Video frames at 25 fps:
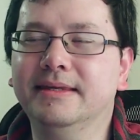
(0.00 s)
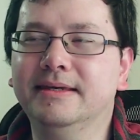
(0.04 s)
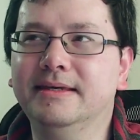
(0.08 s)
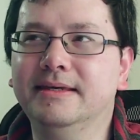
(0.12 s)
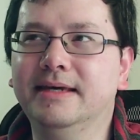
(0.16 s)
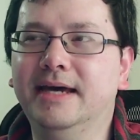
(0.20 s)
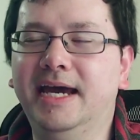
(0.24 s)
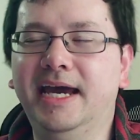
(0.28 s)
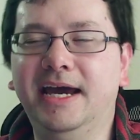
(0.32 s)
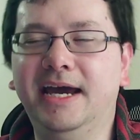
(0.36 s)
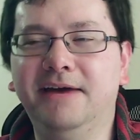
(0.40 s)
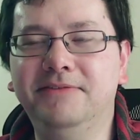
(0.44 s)

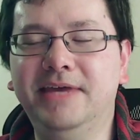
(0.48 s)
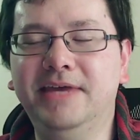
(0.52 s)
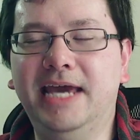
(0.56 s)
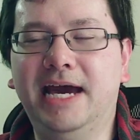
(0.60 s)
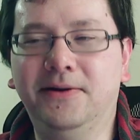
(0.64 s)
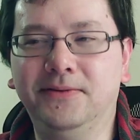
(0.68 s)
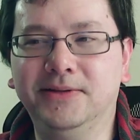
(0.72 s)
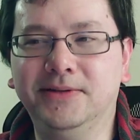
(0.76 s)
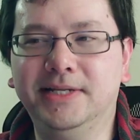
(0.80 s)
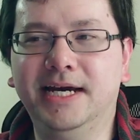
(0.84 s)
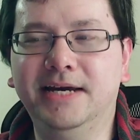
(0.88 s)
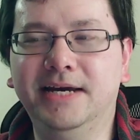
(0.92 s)
I have the
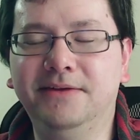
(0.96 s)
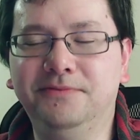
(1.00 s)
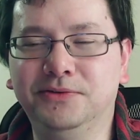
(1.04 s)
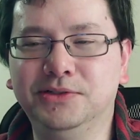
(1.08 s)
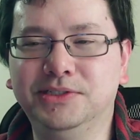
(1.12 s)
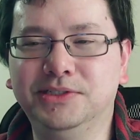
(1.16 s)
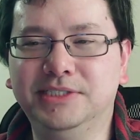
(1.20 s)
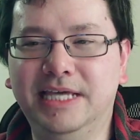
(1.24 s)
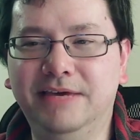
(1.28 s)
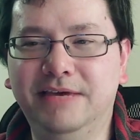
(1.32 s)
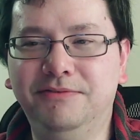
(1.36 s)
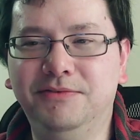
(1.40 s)
outline for
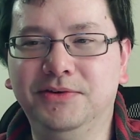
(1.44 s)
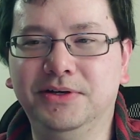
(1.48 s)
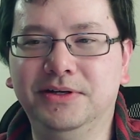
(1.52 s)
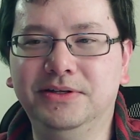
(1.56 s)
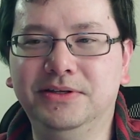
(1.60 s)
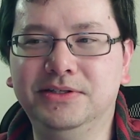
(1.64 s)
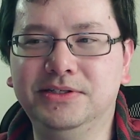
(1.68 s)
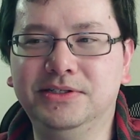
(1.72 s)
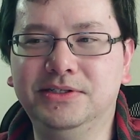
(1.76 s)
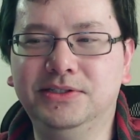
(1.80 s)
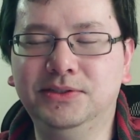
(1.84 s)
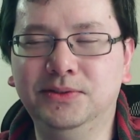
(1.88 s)
Savior
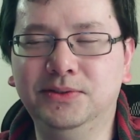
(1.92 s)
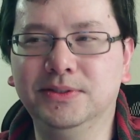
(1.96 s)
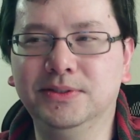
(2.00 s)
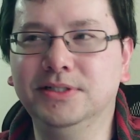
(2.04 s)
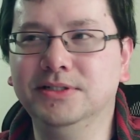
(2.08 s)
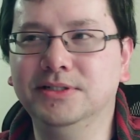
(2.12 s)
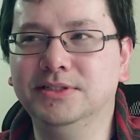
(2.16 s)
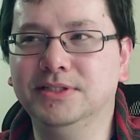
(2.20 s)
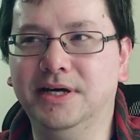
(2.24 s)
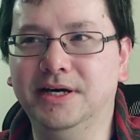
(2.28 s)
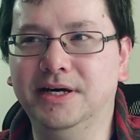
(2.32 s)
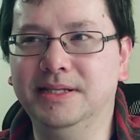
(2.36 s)
in the
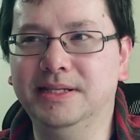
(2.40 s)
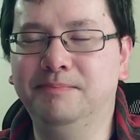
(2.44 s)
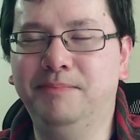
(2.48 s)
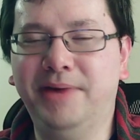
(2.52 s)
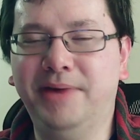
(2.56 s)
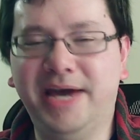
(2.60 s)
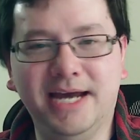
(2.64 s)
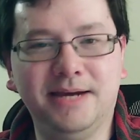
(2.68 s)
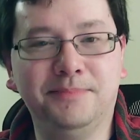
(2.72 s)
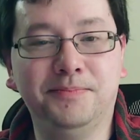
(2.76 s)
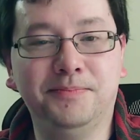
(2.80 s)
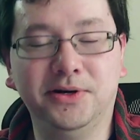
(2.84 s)
Sewers on the
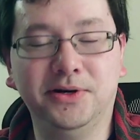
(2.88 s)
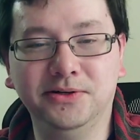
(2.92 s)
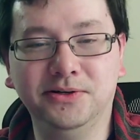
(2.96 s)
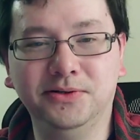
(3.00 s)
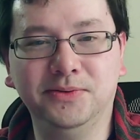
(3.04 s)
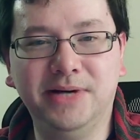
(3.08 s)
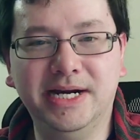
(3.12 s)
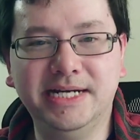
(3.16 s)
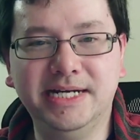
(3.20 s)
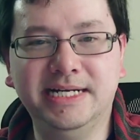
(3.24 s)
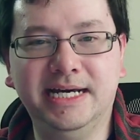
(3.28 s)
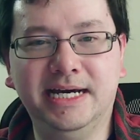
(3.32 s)
back burner
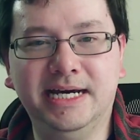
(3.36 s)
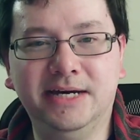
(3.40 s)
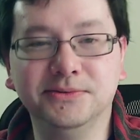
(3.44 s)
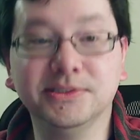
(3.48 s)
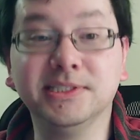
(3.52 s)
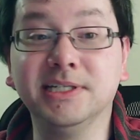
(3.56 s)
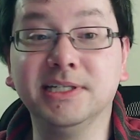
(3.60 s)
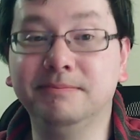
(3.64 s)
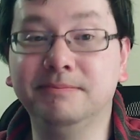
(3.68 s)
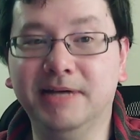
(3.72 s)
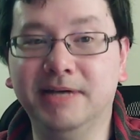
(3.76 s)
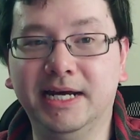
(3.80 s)
right now,
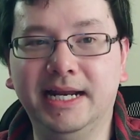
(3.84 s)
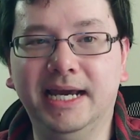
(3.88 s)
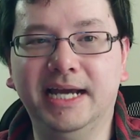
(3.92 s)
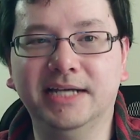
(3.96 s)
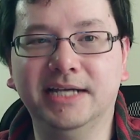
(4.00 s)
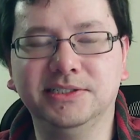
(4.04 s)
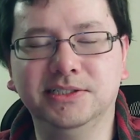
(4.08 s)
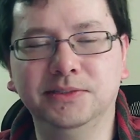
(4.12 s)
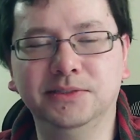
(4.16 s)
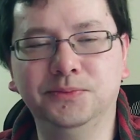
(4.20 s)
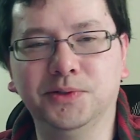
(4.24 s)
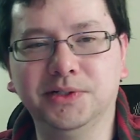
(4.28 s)
so I'm not
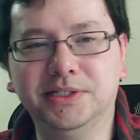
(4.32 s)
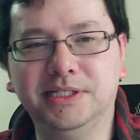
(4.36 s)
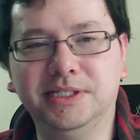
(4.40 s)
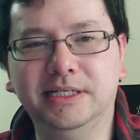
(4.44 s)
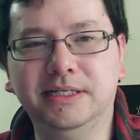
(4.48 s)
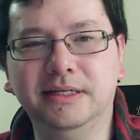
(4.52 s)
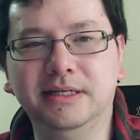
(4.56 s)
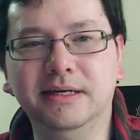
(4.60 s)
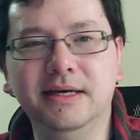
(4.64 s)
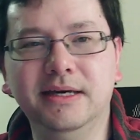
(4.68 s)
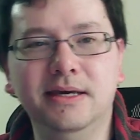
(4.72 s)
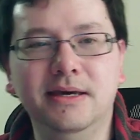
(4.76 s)
actually
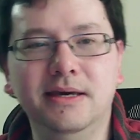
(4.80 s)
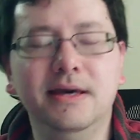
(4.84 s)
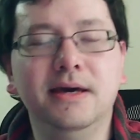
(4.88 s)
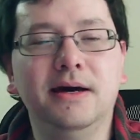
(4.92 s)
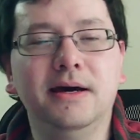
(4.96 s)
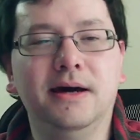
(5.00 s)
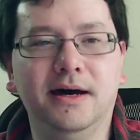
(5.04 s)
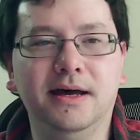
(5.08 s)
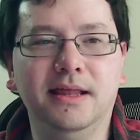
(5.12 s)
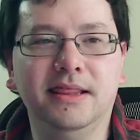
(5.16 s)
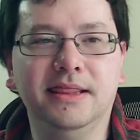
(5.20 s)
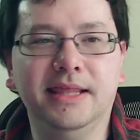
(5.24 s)
working
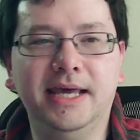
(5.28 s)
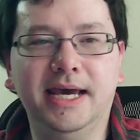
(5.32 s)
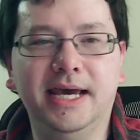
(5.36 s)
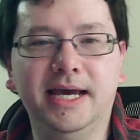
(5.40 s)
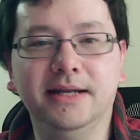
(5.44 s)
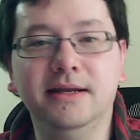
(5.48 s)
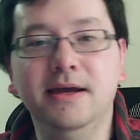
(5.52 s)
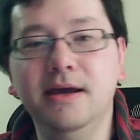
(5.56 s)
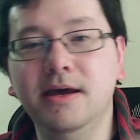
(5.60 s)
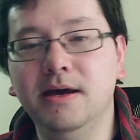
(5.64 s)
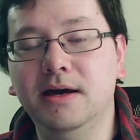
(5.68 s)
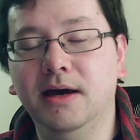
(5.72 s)
on
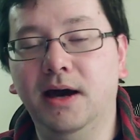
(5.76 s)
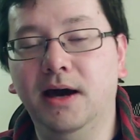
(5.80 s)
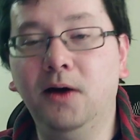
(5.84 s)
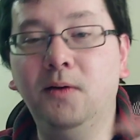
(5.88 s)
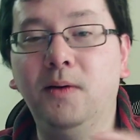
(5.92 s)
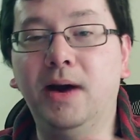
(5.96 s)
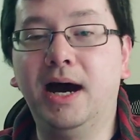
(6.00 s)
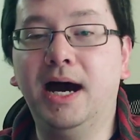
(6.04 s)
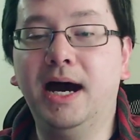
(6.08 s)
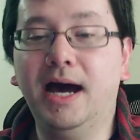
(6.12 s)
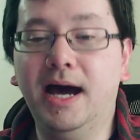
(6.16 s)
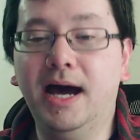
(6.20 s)
that oh,
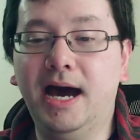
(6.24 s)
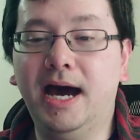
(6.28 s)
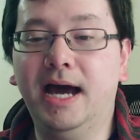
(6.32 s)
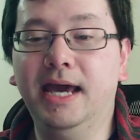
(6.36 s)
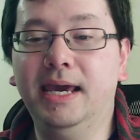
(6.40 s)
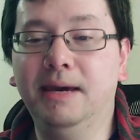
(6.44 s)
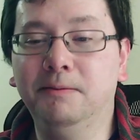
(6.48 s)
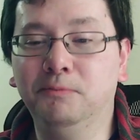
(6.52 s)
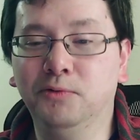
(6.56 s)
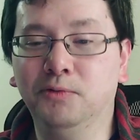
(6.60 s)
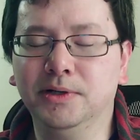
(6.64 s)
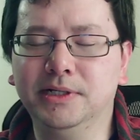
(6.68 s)
I, I
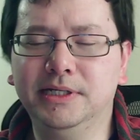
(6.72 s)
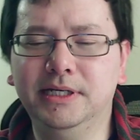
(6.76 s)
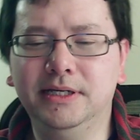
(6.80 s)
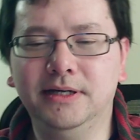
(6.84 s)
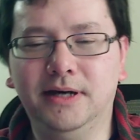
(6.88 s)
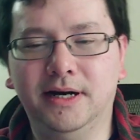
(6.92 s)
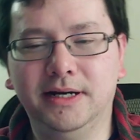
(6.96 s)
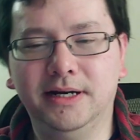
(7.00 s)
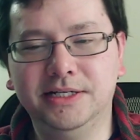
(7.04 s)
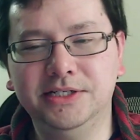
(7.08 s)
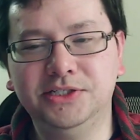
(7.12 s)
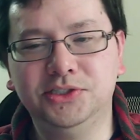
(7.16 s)
am working
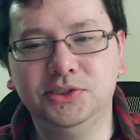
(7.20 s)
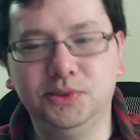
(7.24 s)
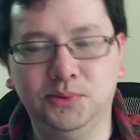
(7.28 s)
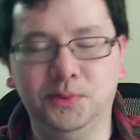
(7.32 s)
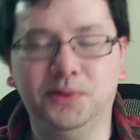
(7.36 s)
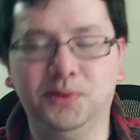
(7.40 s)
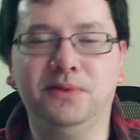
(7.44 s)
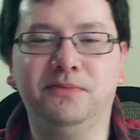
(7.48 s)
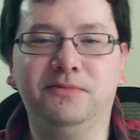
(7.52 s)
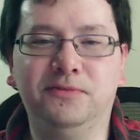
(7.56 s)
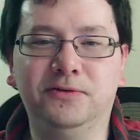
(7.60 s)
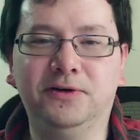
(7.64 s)
on a
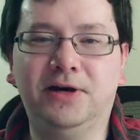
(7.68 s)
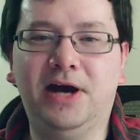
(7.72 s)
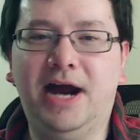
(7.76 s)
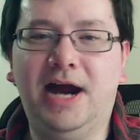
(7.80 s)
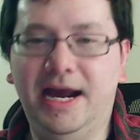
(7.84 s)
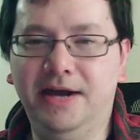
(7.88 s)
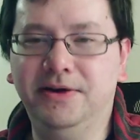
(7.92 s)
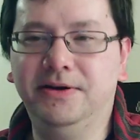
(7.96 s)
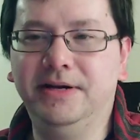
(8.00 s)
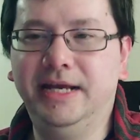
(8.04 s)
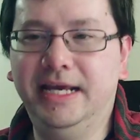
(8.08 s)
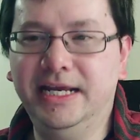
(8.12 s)
short for
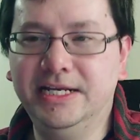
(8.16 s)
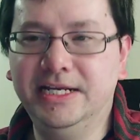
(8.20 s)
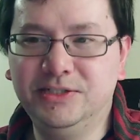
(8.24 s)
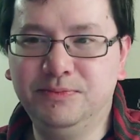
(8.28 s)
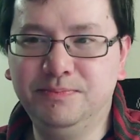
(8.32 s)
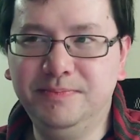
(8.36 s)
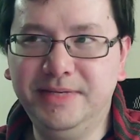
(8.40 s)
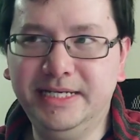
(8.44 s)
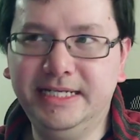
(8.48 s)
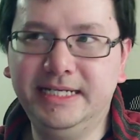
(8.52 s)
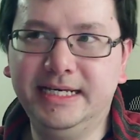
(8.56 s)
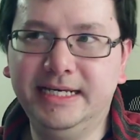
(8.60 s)
Iron Age
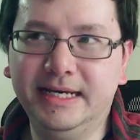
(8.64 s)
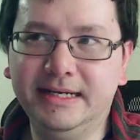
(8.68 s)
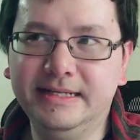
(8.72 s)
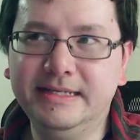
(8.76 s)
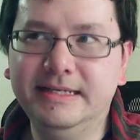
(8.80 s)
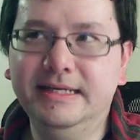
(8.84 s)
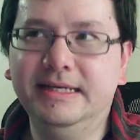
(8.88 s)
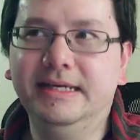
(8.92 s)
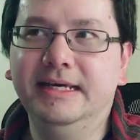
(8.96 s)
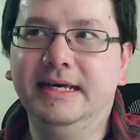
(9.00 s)
Media.